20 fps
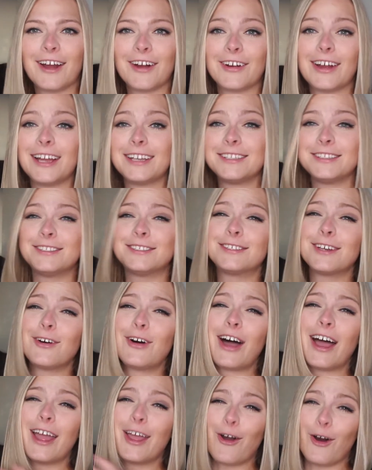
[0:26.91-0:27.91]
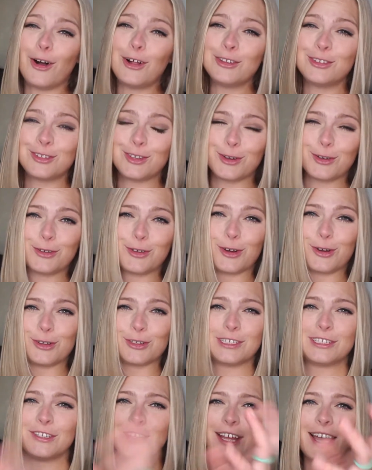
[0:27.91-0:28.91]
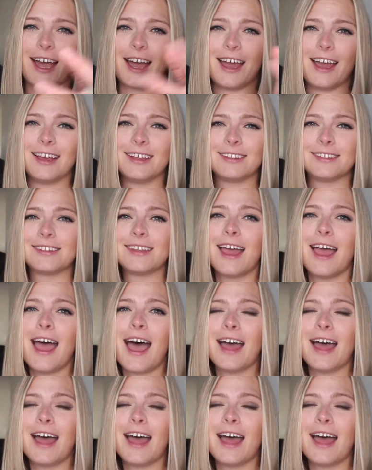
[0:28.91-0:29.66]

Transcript: Alrighty, so I also told you guys